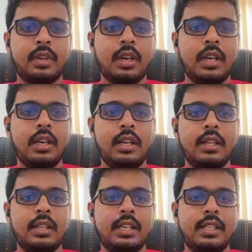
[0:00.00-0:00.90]
right?
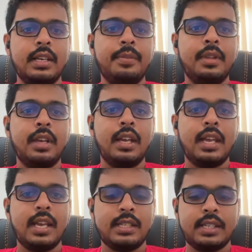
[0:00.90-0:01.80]
This is the
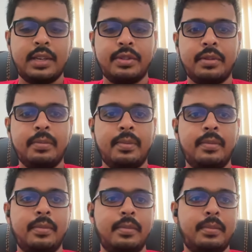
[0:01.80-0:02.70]
execution
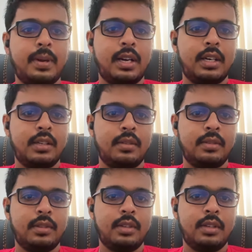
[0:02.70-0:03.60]
part.
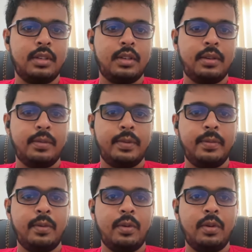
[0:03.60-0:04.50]
We
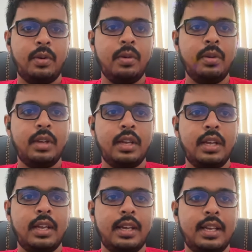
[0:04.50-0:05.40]
want to
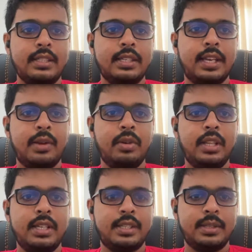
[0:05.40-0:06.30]
execute
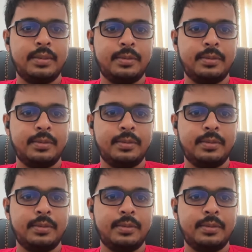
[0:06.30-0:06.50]
this.